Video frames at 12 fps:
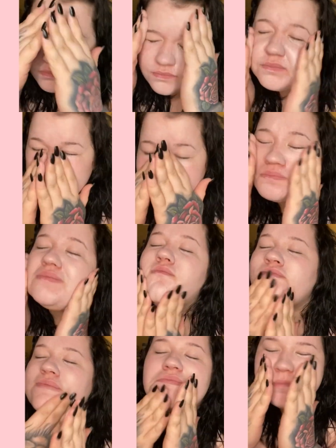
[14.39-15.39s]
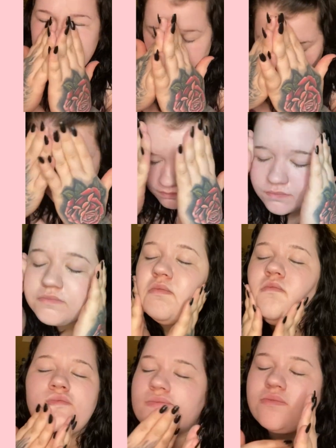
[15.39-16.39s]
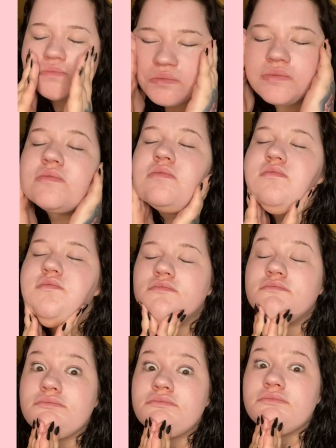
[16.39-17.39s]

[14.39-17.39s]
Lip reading: and make sure to rub it in pretty well because it is